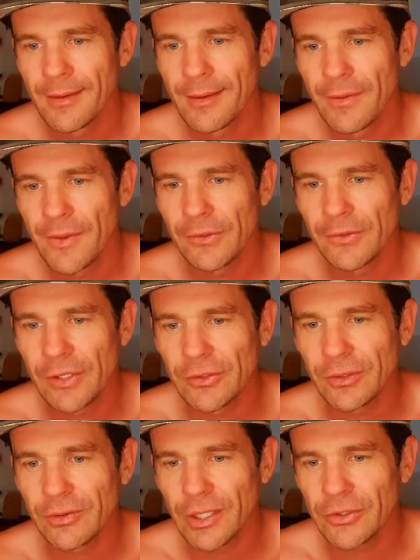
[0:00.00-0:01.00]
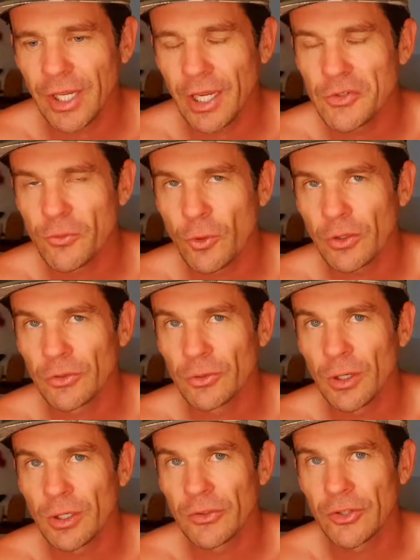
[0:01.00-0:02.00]
These are things at age 42
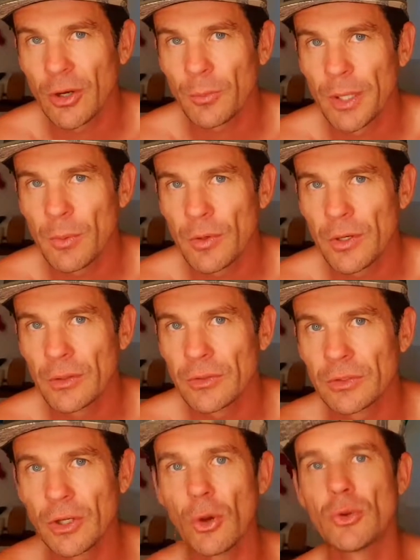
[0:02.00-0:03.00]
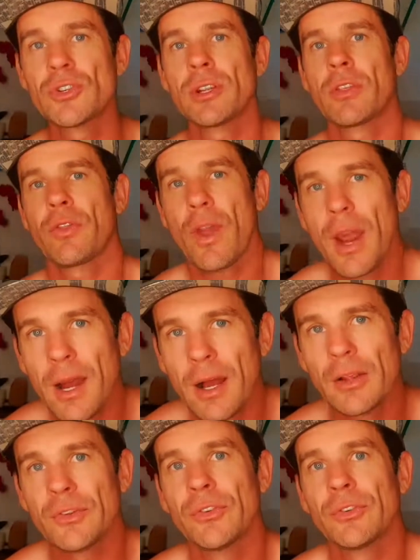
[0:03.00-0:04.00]
I can tell people, you know, coaching
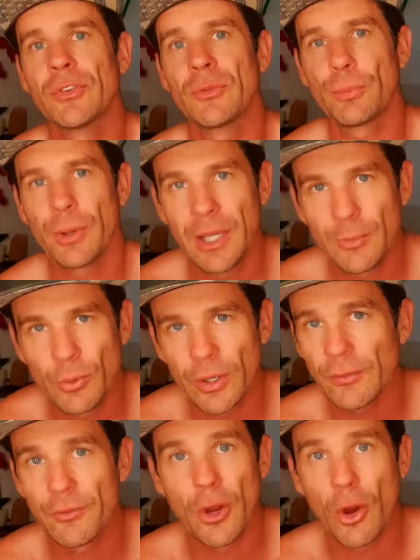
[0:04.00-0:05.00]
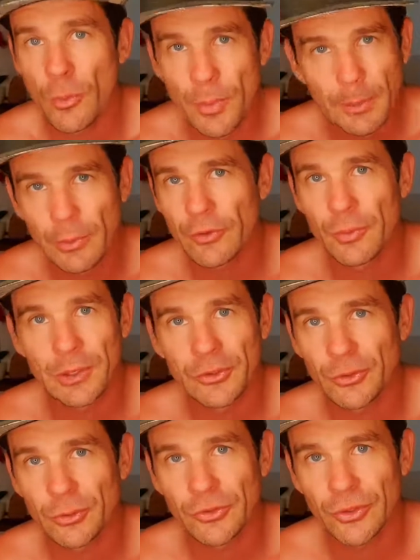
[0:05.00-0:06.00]
thousands of people, and I've known people who've committed
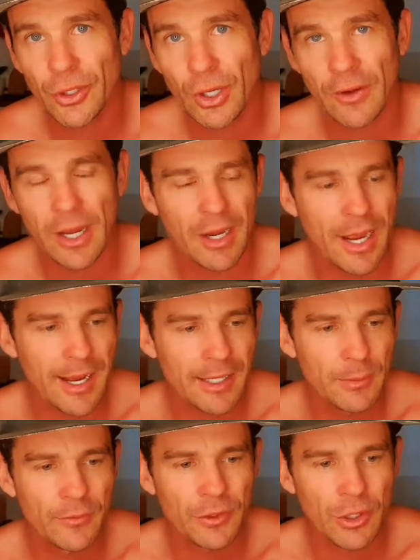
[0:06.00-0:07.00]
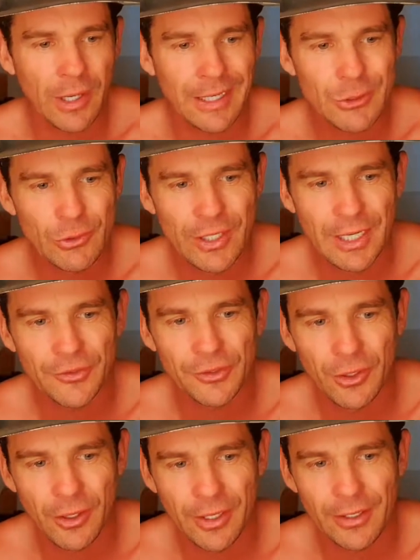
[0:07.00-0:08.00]
suicide. I had an argument with a guy in
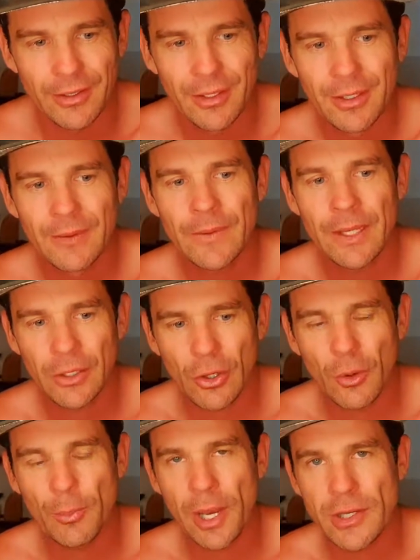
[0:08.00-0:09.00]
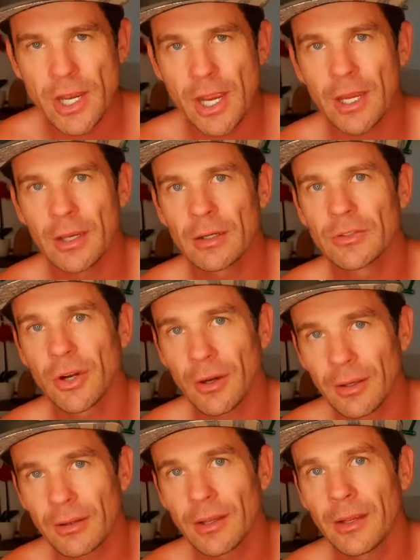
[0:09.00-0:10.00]
2009 in Koh Phangan,
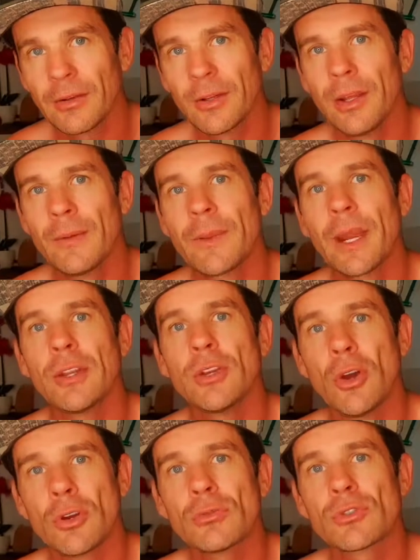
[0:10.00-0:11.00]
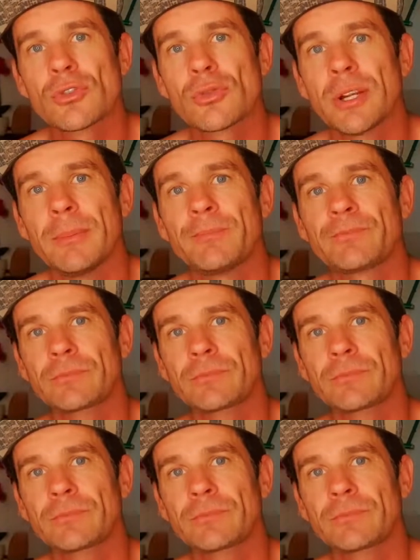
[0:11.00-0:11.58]
Thailand, at a yoga retreat.